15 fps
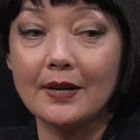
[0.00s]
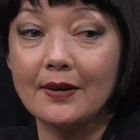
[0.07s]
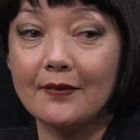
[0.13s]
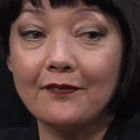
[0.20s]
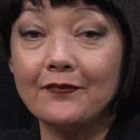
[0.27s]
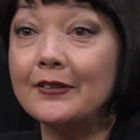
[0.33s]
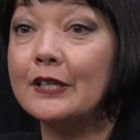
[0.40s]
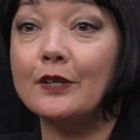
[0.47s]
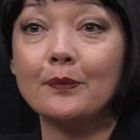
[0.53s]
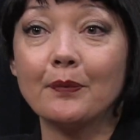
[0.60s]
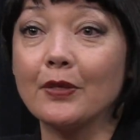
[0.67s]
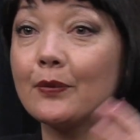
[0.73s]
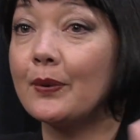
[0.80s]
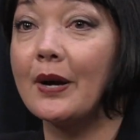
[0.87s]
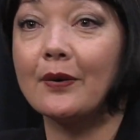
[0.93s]
film
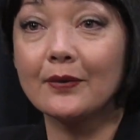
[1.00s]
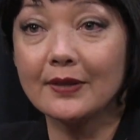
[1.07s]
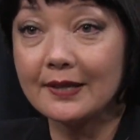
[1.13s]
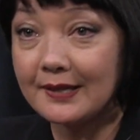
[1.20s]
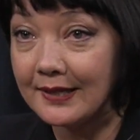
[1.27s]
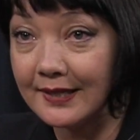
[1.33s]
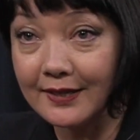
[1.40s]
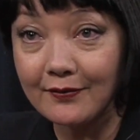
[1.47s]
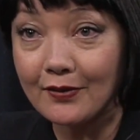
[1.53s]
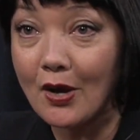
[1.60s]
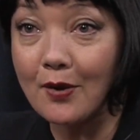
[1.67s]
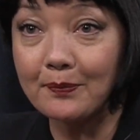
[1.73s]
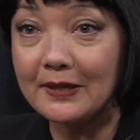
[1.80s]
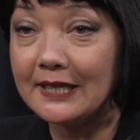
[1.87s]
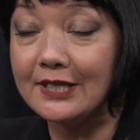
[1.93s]
throughout the city of
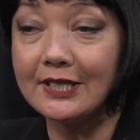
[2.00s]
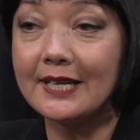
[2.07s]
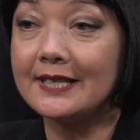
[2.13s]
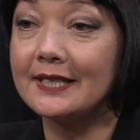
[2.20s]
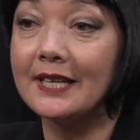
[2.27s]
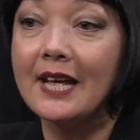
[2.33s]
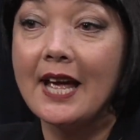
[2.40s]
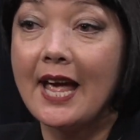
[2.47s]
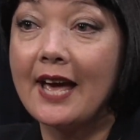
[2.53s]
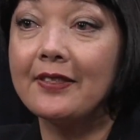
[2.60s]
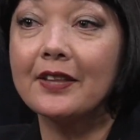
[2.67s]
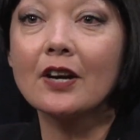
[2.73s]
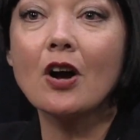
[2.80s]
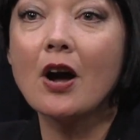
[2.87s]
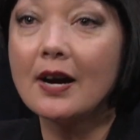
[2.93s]
Long Beach, and
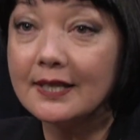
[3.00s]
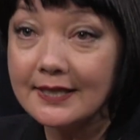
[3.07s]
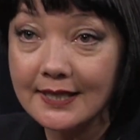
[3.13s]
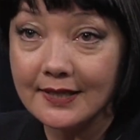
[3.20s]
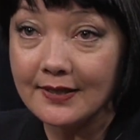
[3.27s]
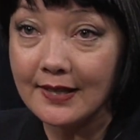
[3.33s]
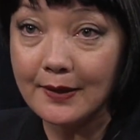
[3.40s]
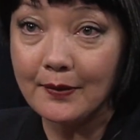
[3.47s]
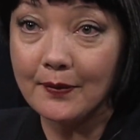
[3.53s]
the content